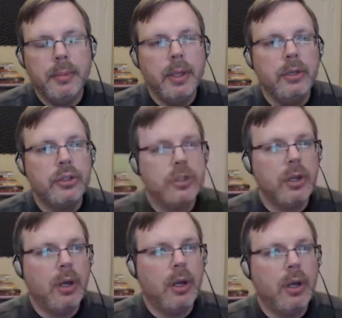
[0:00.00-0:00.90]

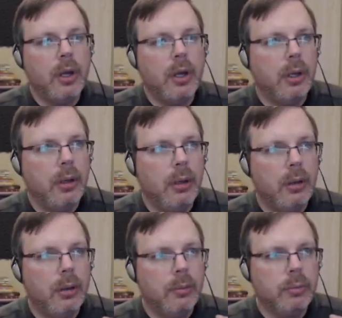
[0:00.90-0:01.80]
So
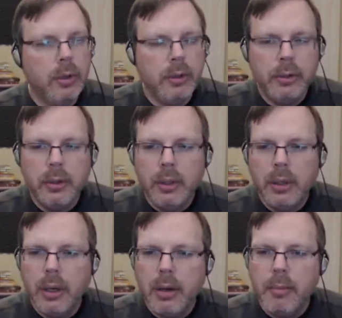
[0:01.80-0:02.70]
Rook,
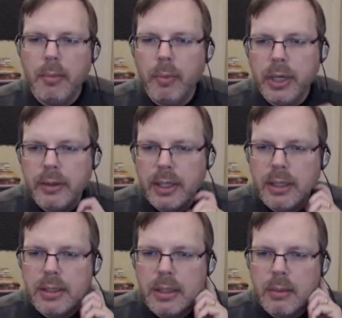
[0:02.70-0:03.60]
what do you think is
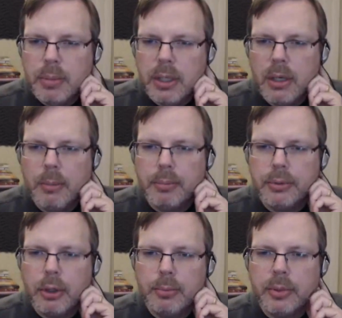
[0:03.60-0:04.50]
going to be
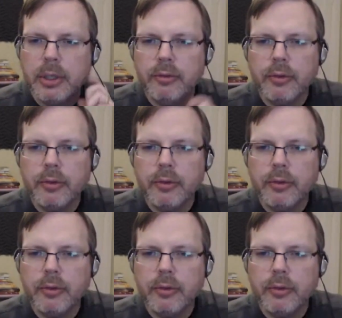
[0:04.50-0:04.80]
appropriate for